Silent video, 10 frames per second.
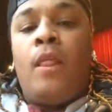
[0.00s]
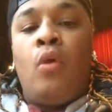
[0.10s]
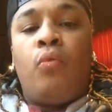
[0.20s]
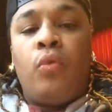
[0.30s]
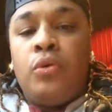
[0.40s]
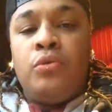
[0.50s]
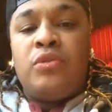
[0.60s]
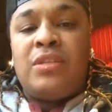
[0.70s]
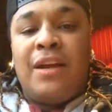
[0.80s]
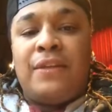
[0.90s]
rude
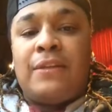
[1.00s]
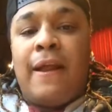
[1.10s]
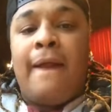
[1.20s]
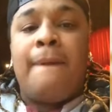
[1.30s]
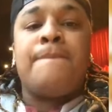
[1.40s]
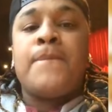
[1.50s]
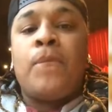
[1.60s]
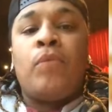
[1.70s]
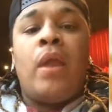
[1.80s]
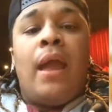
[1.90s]
stuff to say
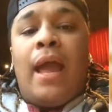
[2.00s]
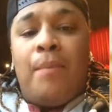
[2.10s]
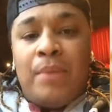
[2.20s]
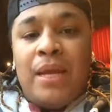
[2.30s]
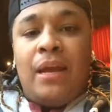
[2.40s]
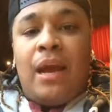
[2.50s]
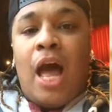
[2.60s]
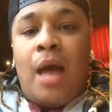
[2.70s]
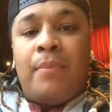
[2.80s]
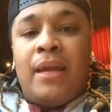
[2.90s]
and mean
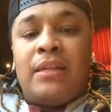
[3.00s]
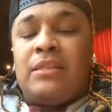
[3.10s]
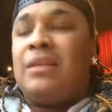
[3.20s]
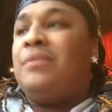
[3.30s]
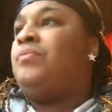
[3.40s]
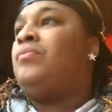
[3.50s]
comments and